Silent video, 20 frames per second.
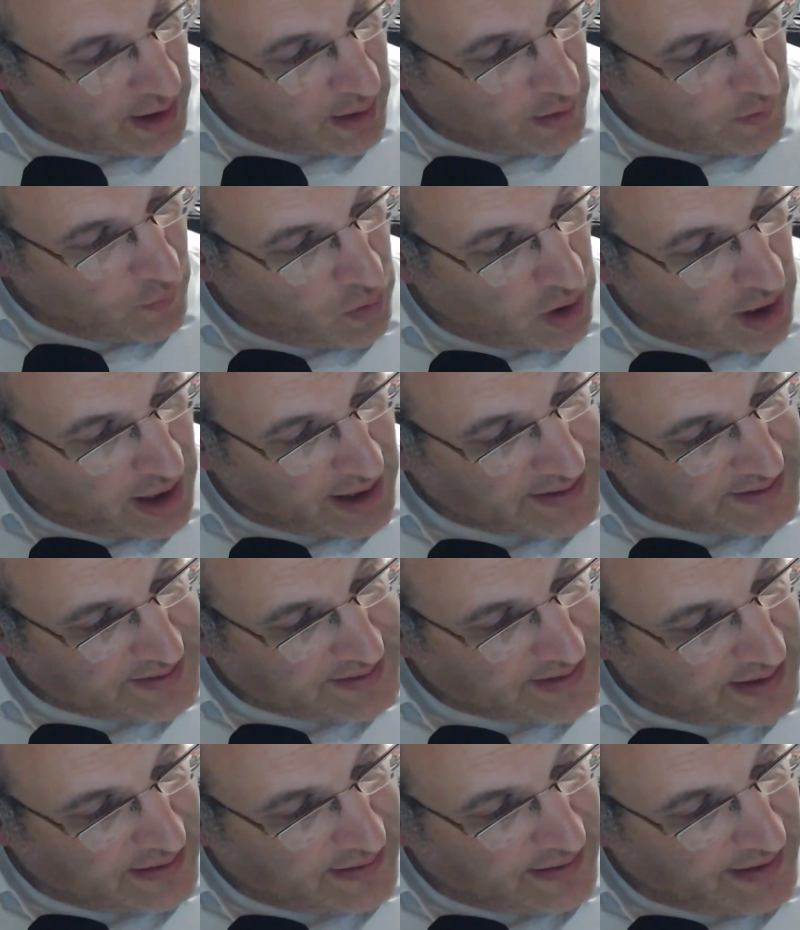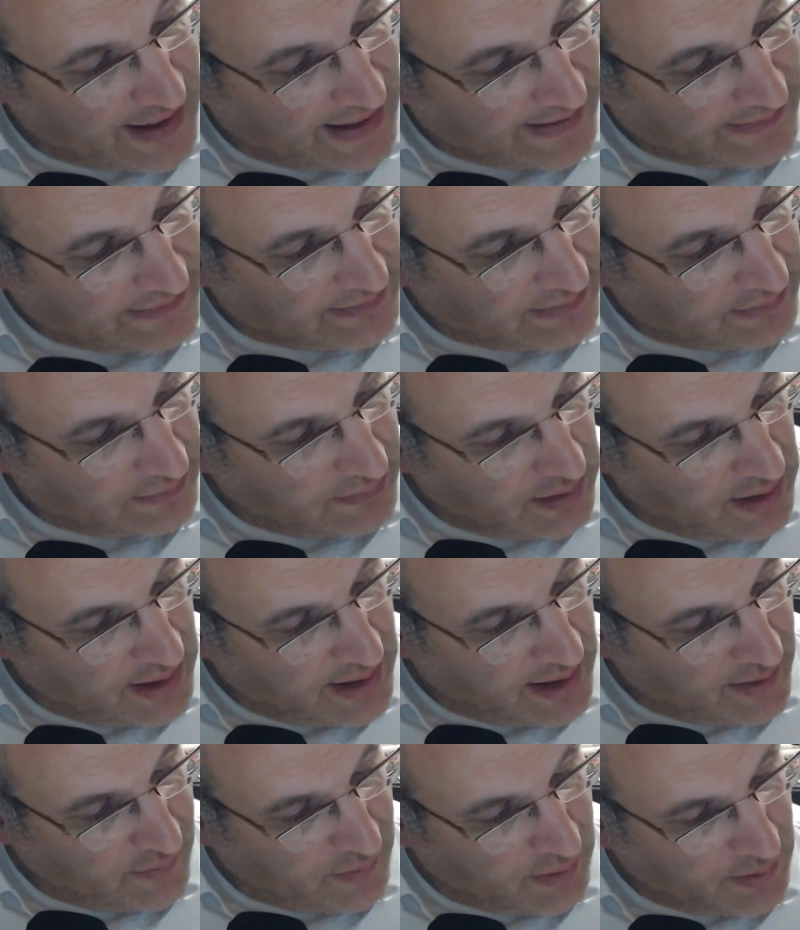was that
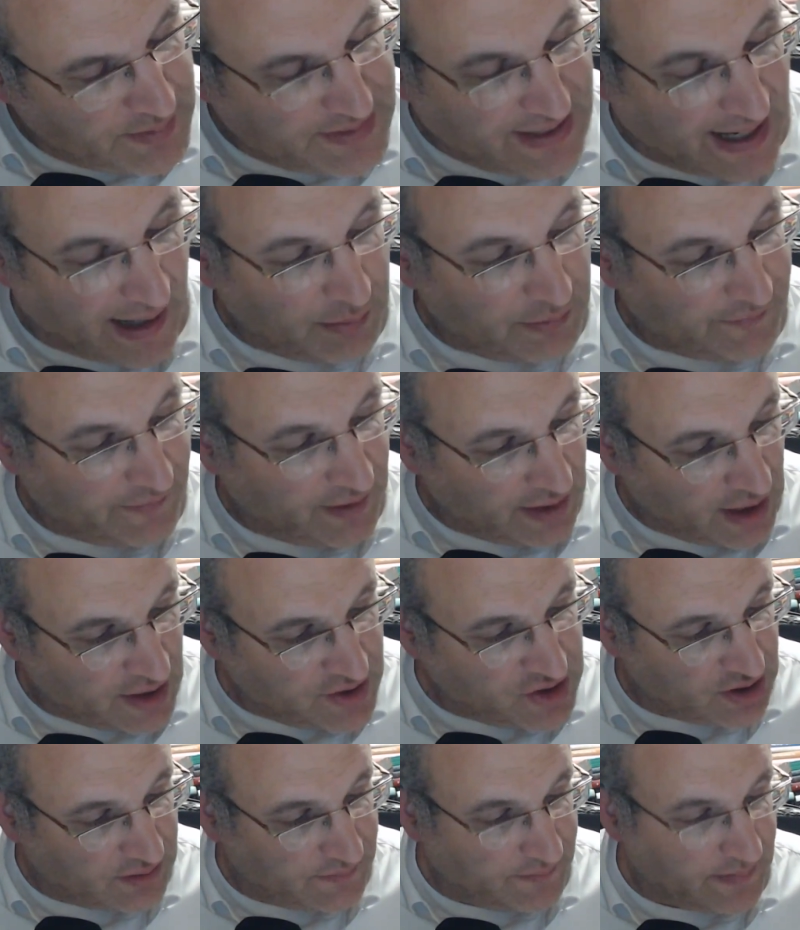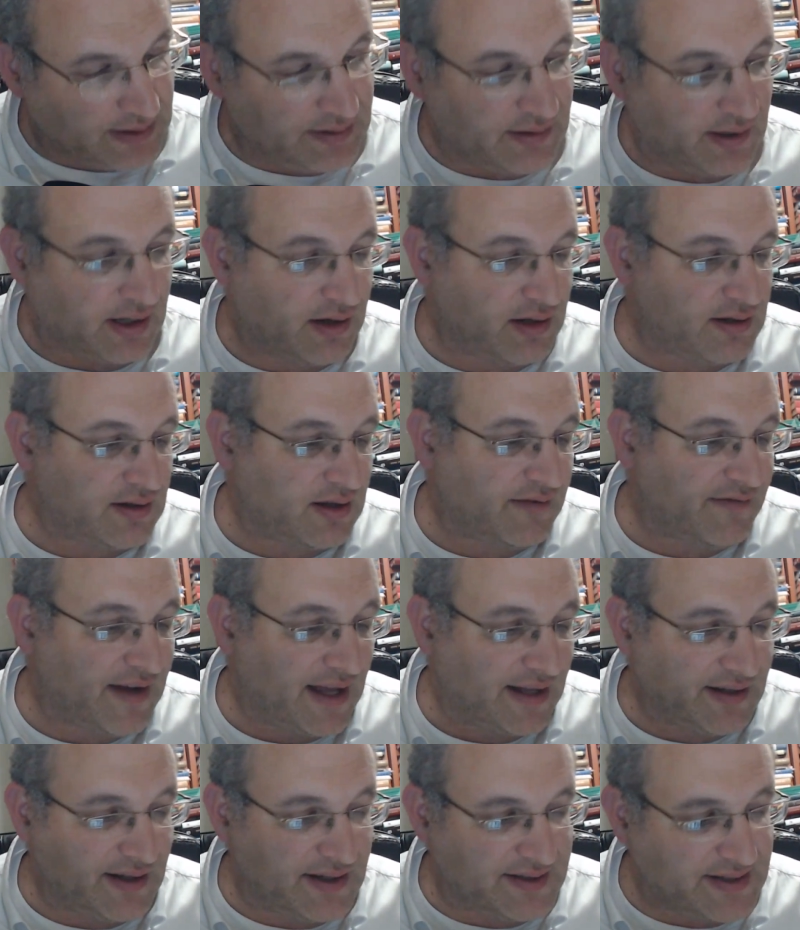Reb Zalman Volozhiner in the
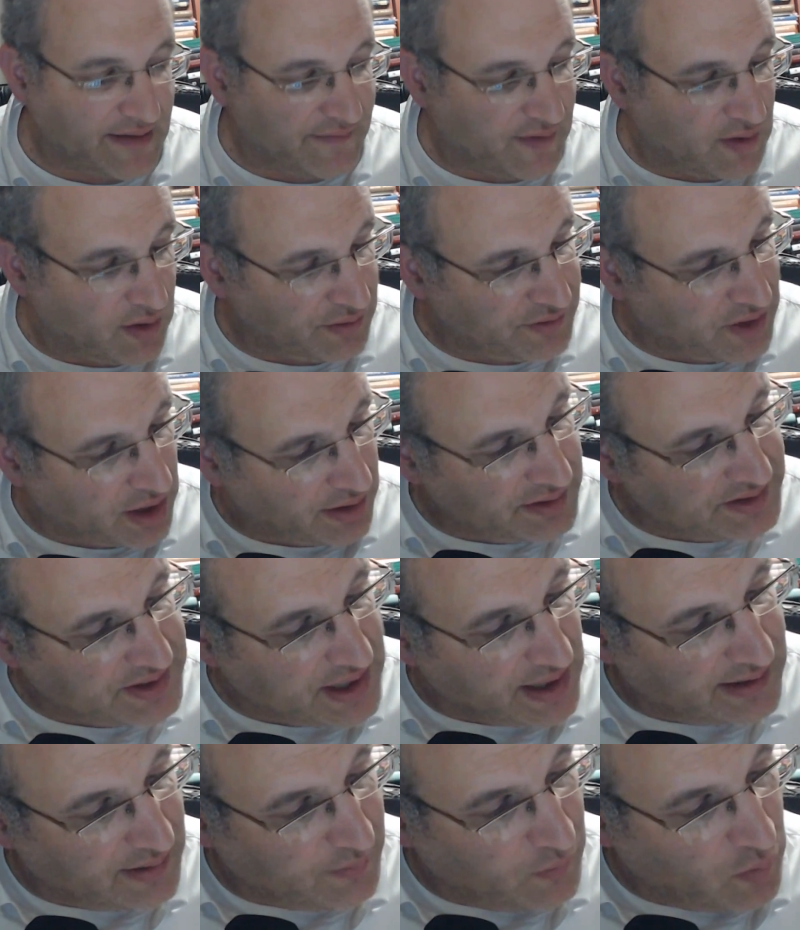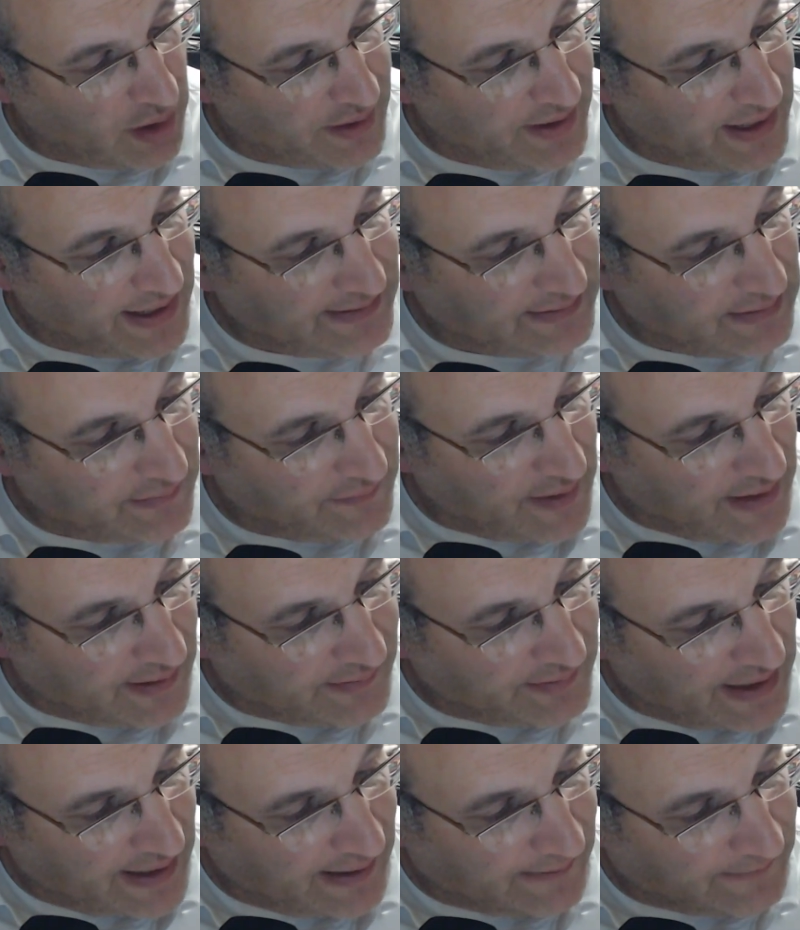Gewaldige Sefer called Toldos Adam, one night they
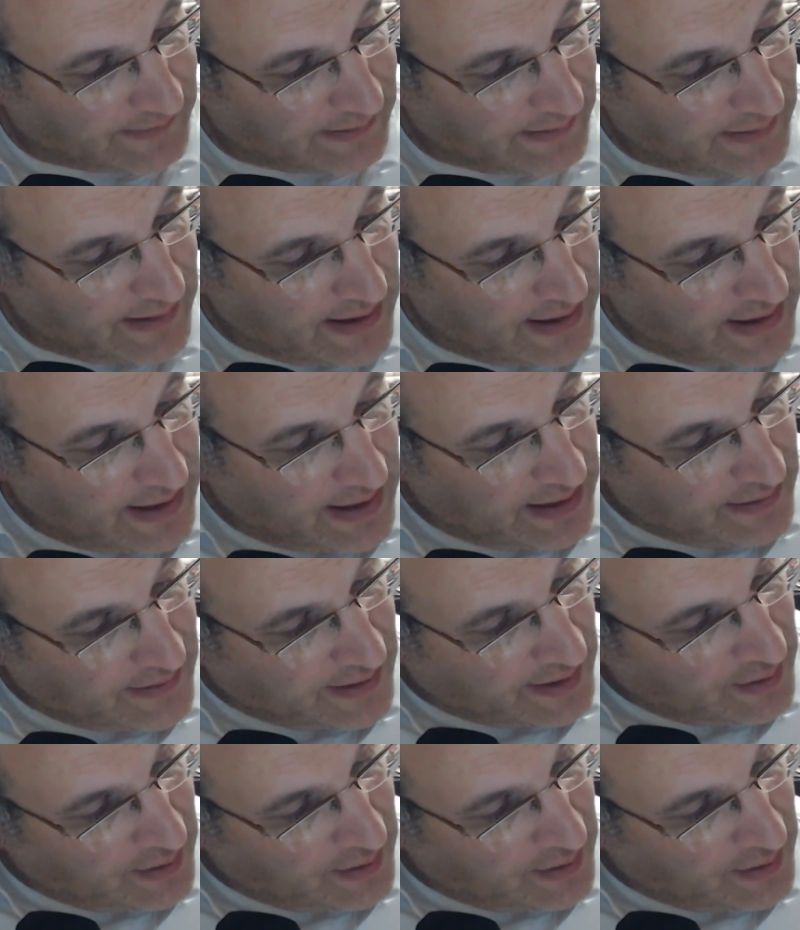found out that he